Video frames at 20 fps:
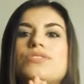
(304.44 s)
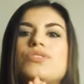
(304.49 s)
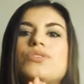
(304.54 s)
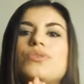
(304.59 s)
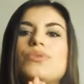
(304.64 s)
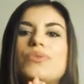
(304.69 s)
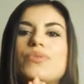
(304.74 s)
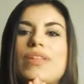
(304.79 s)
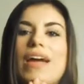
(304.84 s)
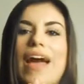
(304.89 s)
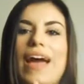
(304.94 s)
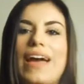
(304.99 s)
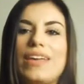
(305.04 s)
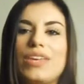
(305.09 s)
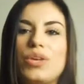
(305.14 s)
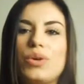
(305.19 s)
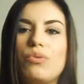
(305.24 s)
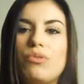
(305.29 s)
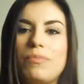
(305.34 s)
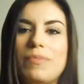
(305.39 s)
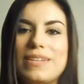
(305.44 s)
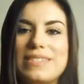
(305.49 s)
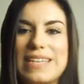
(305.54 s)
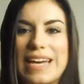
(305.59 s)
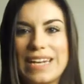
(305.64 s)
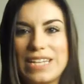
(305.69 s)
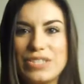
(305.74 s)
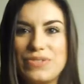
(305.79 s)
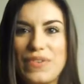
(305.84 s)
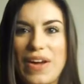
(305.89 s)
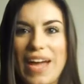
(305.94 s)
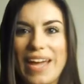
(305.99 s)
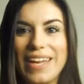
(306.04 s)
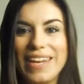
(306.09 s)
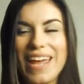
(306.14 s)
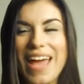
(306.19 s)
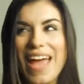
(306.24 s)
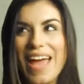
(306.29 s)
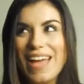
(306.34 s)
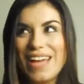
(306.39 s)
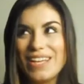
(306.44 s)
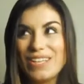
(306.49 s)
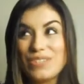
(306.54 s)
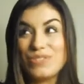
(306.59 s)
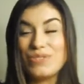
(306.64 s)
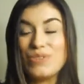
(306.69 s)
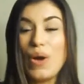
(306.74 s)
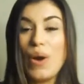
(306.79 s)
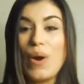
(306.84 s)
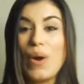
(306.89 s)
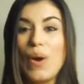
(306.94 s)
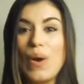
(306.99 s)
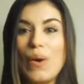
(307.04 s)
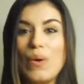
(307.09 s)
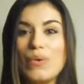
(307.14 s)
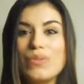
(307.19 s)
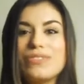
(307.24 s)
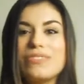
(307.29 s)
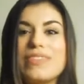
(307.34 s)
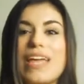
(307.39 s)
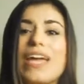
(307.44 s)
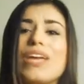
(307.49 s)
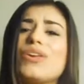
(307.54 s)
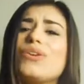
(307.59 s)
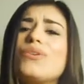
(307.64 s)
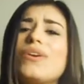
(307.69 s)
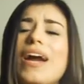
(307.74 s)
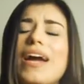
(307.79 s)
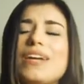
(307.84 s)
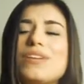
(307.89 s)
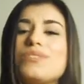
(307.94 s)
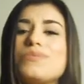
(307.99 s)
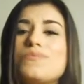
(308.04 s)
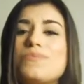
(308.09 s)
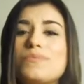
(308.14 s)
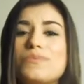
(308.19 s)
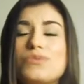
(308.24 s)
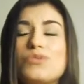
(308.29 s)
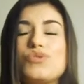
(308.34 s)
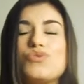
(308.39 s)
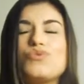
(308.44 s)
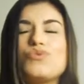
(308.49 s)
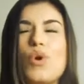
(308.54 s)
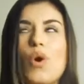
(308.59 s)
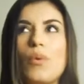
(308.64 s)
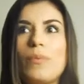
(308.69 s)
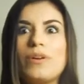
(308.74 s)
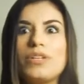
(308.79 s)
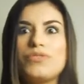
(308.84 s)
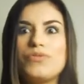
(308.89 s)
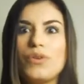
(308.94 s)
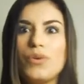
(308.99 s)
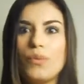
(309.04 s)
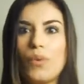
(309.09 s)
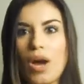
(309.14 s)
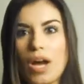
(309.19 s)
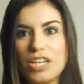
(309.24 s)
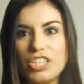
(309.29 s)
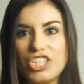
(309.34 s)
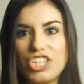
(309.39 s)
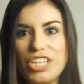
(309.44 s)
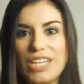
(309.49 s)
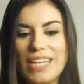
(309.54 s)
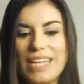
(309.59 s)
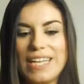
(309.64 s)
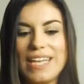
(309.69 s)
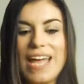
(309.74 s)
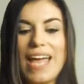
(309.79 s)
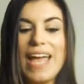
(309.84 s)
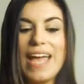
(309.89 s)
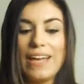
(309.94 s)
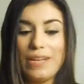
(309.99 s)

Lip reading: you that you will be satisfied. So thank you guys so much for watching.